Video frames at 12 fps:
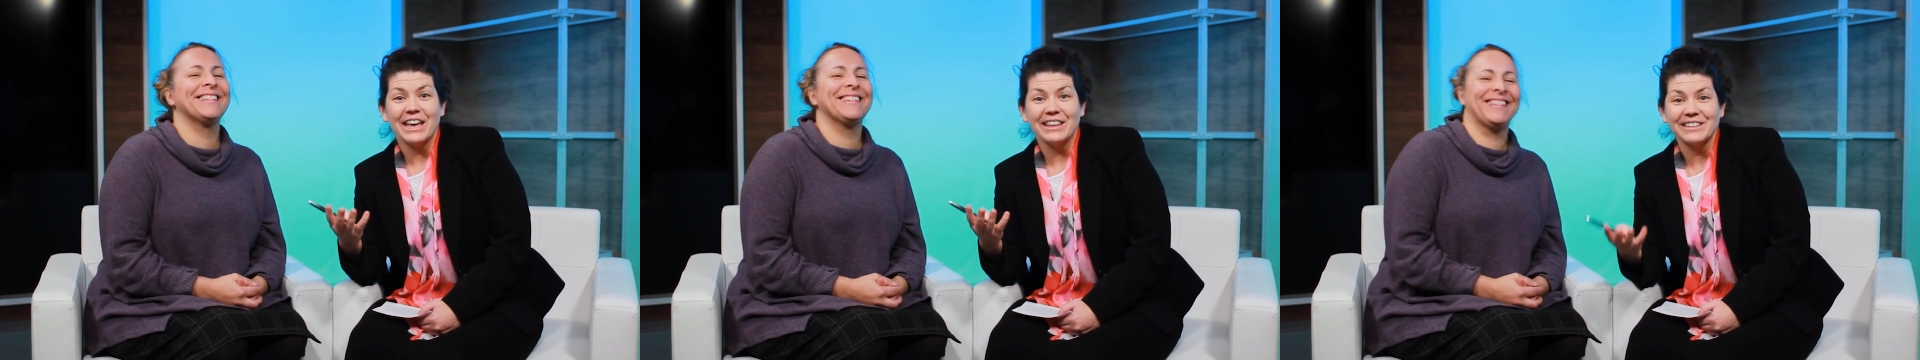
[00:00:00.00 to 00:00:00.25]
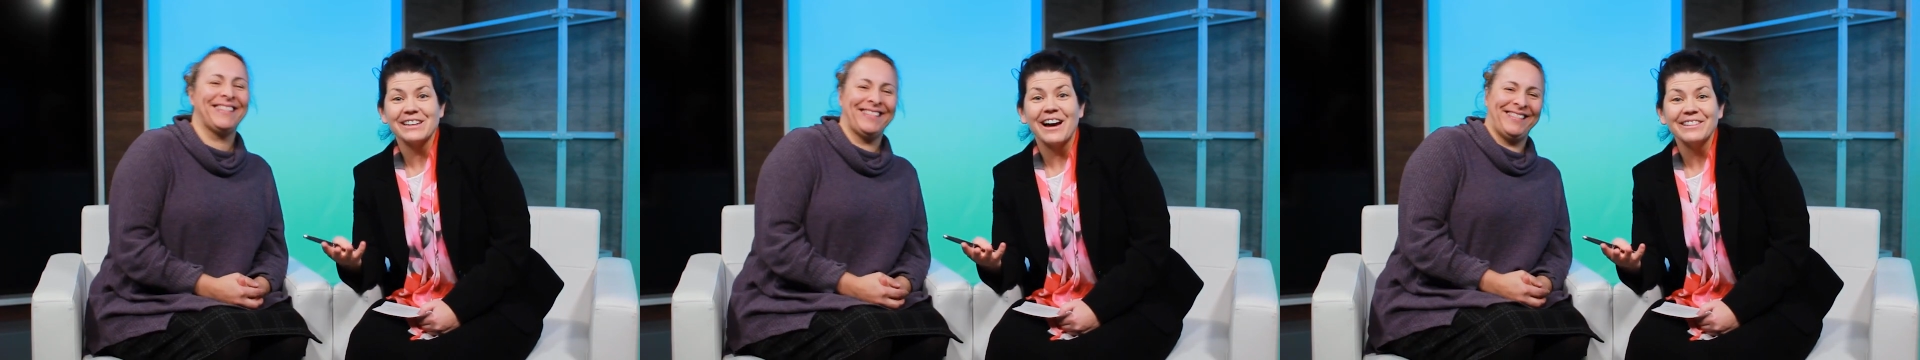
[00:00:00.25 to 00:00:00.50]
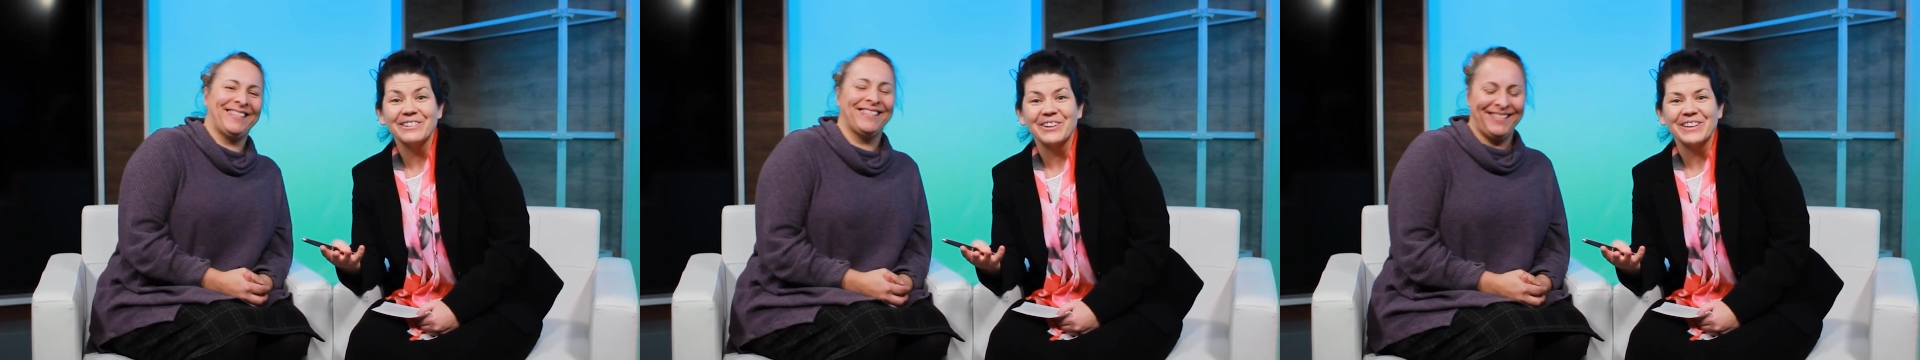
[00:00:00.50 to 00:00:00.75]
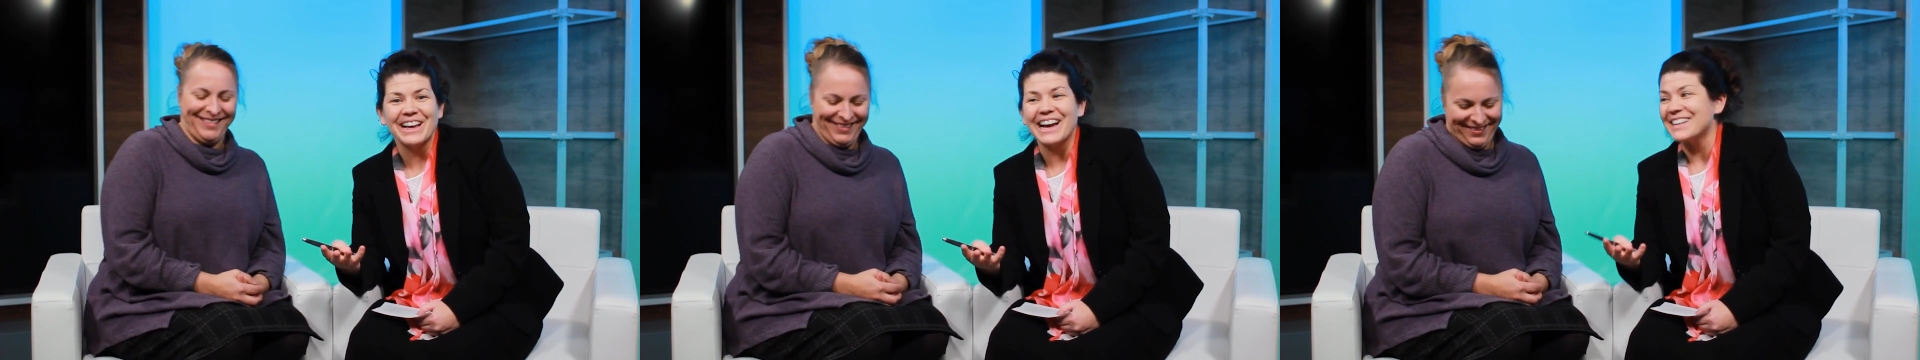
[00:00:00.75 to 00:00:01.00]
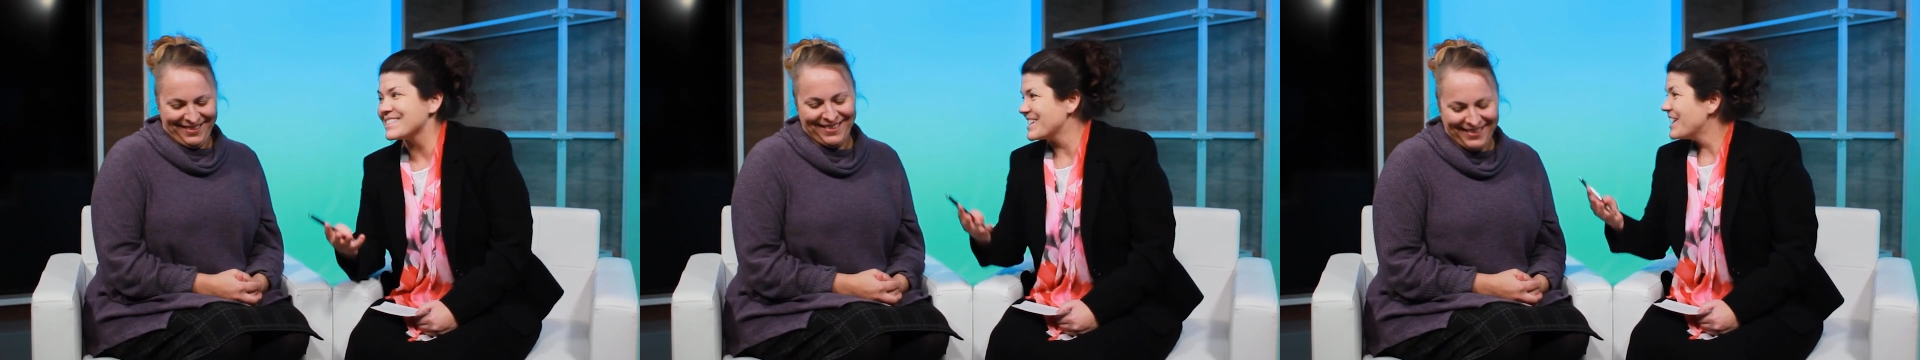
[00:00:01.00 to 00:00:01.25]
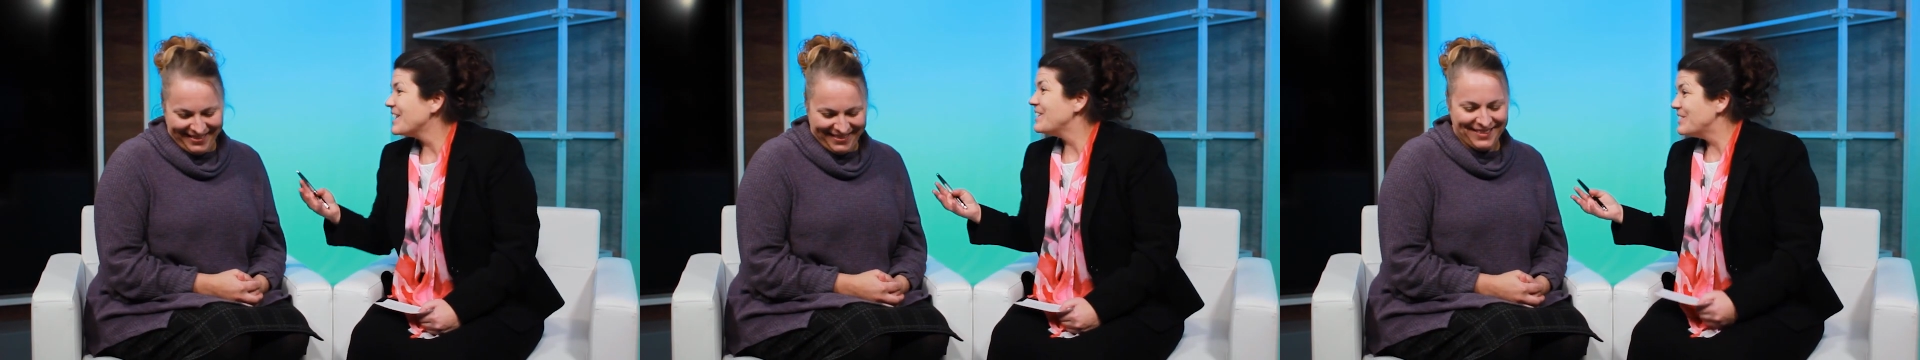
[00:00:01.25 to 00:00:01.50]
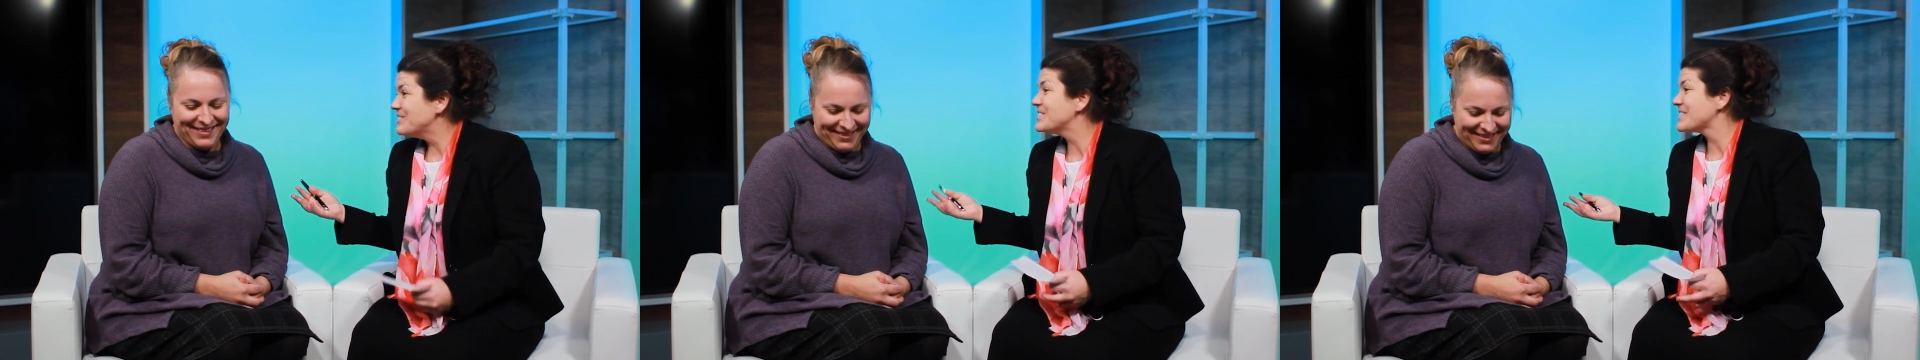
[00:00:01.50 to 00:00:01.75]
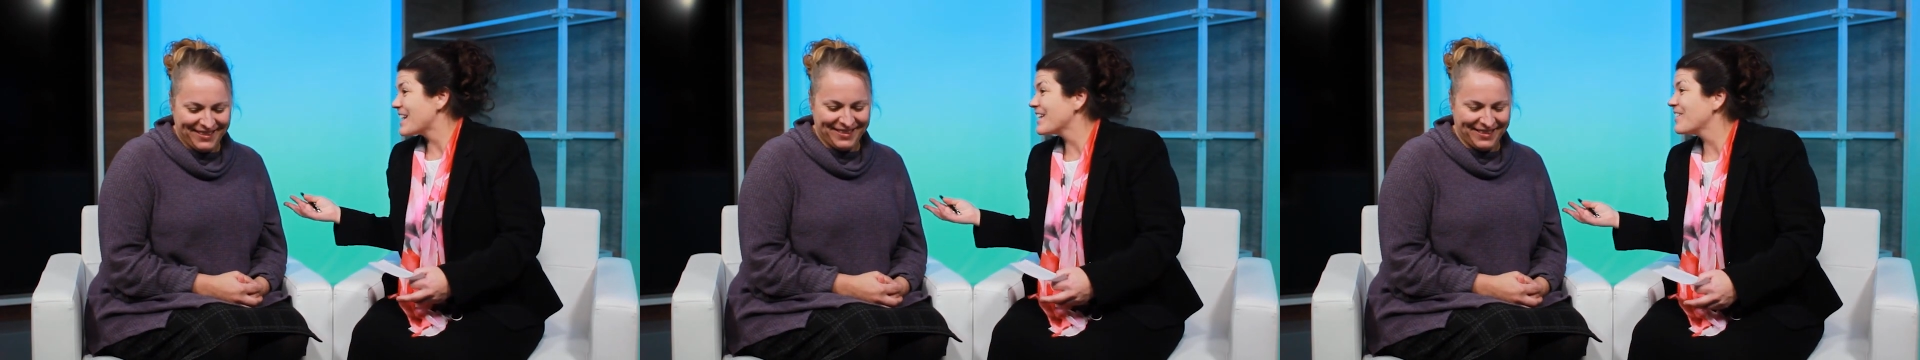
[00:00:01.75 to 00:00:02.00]
Speaker 1: in the toddler class,"
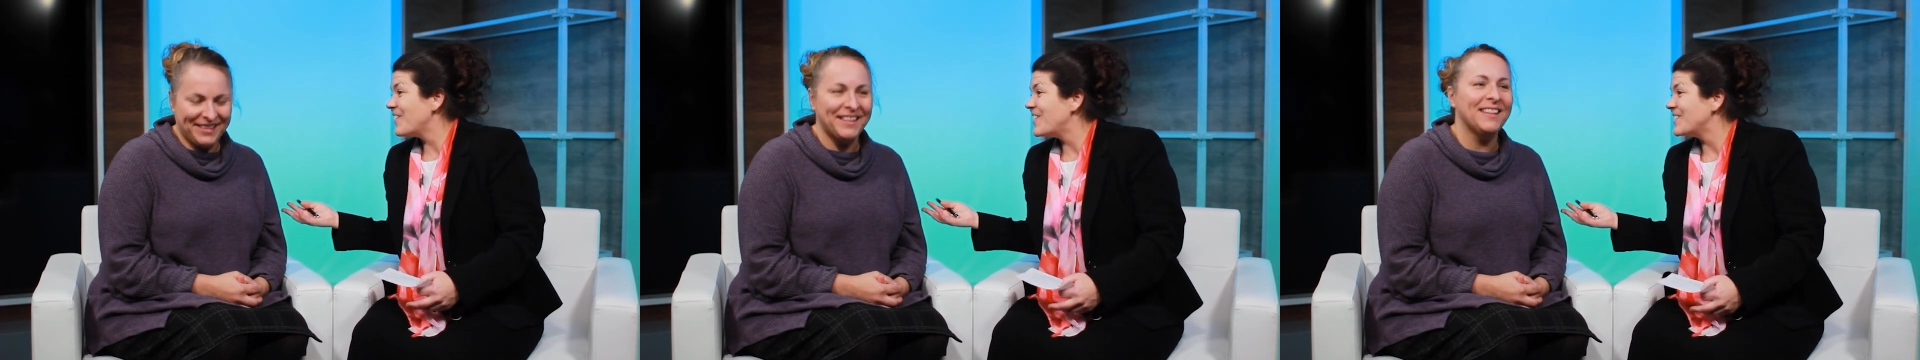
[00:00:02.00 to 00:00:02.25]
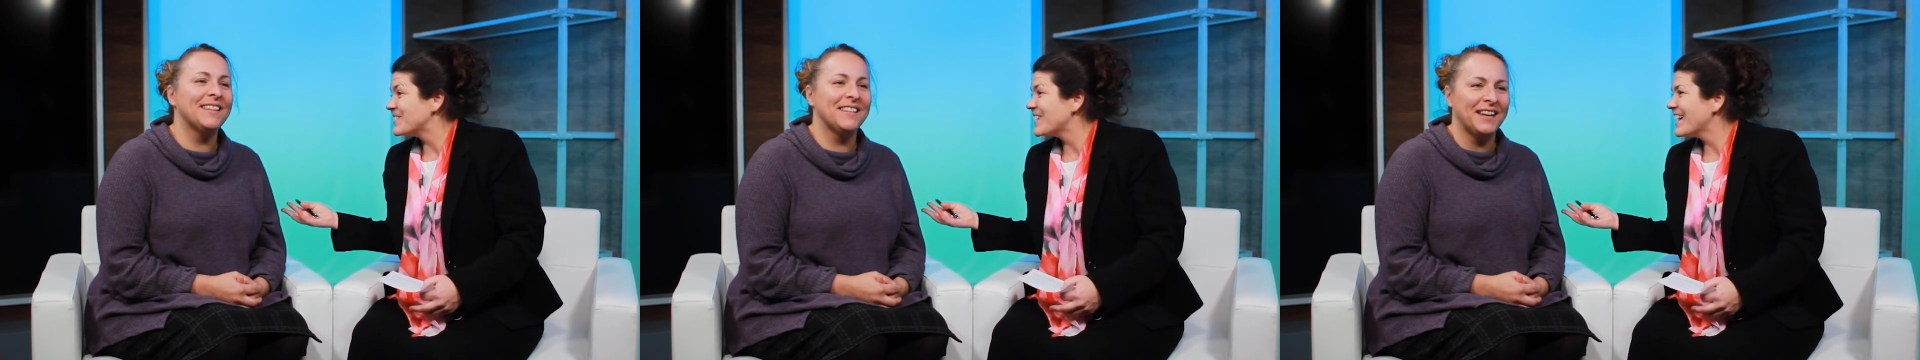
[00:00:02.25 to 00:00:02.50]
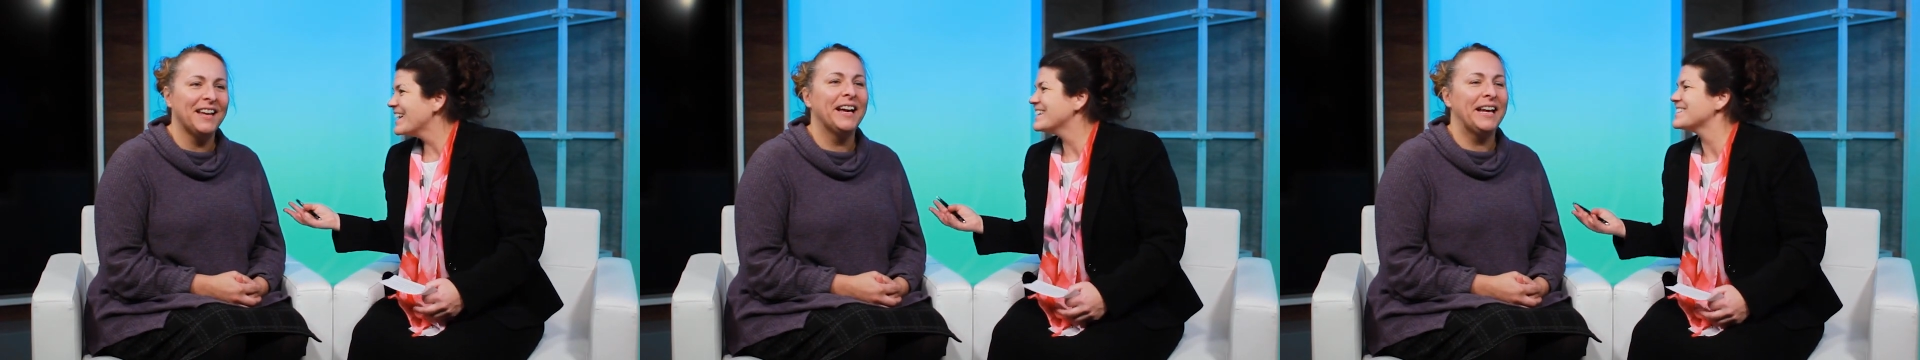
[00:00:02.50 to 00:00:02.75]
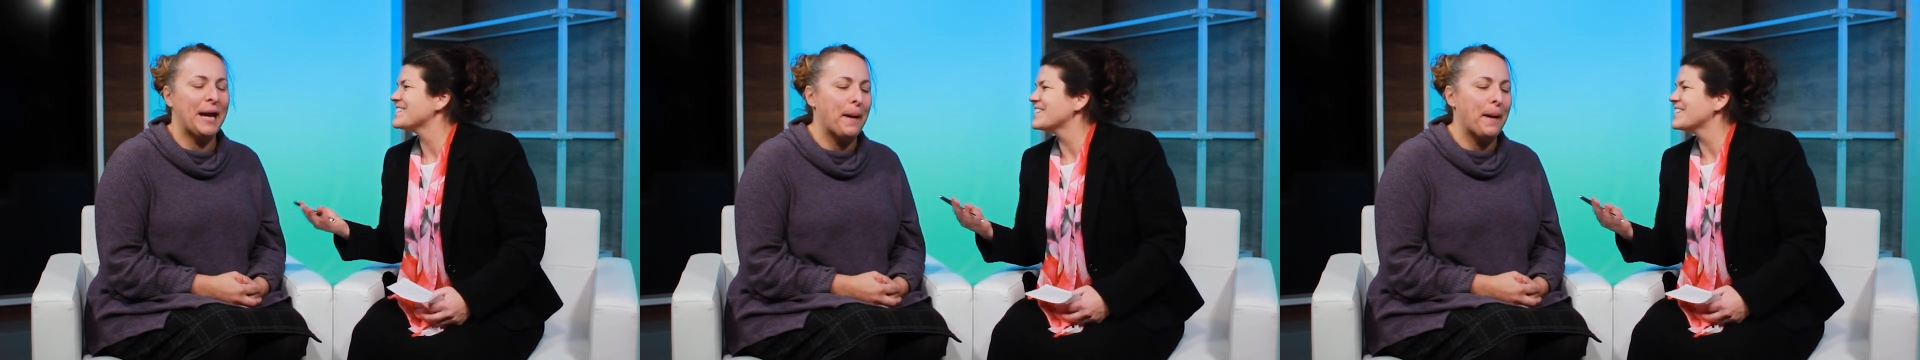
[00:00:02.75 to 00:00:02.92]
you just got called, right? So